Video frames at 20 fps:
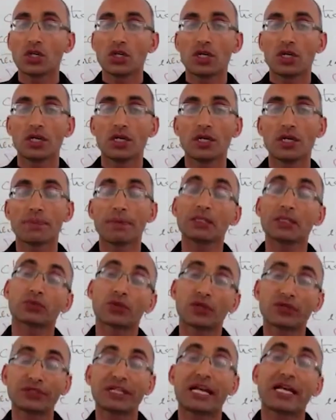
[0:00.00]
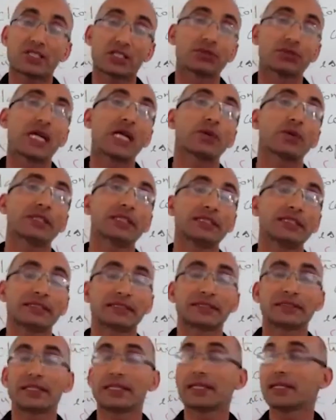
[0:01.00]
Biography, as you know,
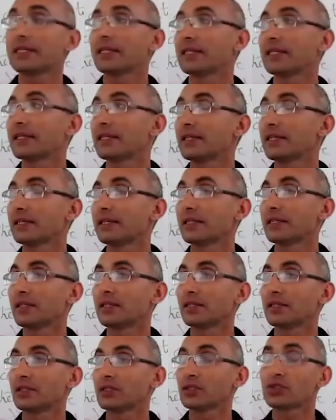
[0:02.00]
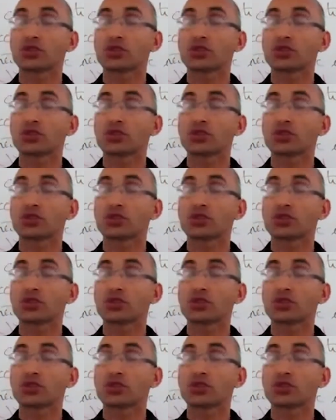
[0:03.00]
is a